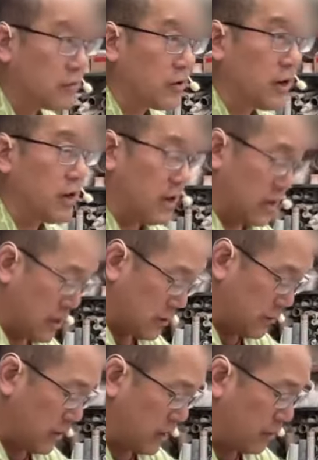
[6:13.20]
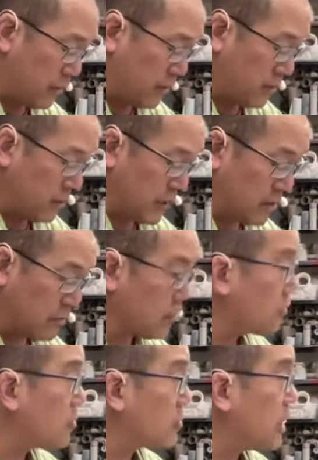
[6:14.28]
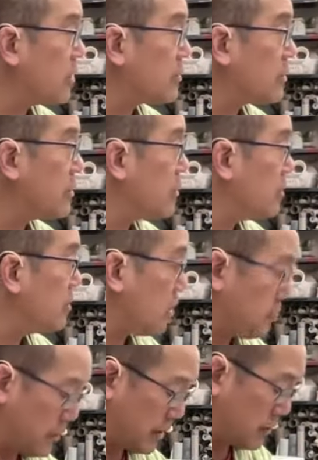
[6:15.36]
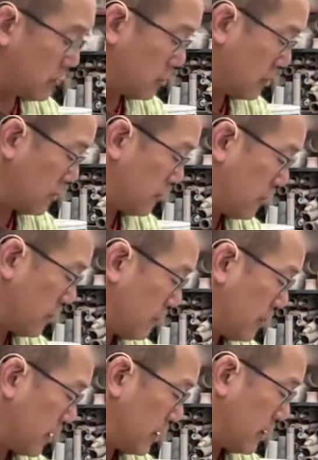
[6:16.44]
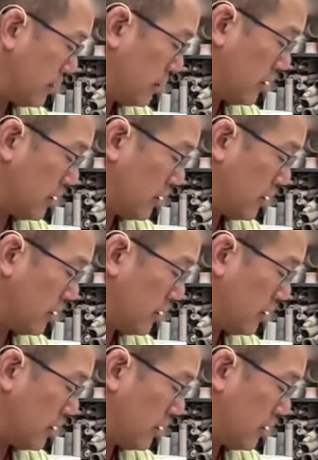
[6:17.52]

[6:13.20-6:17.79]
right? So that's feeling better. So I'll go down to here. I'll probably do it from like here